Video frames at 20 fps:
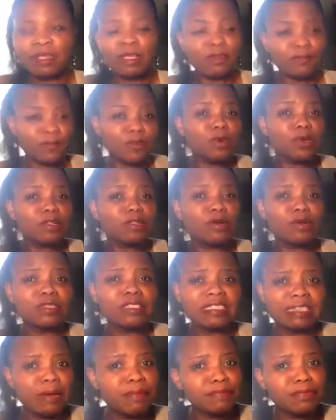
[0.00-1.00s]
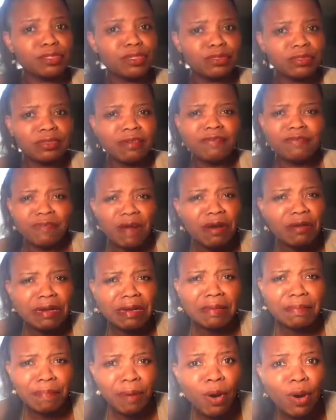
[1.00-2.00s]
Fuel consumption, very
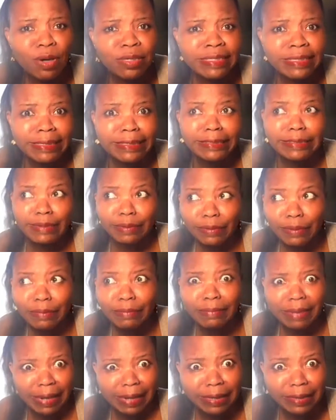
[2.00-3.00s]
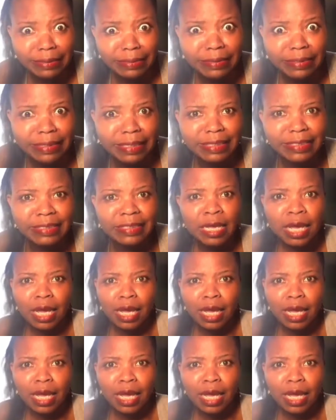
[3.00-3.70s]
important. Oh my goodness.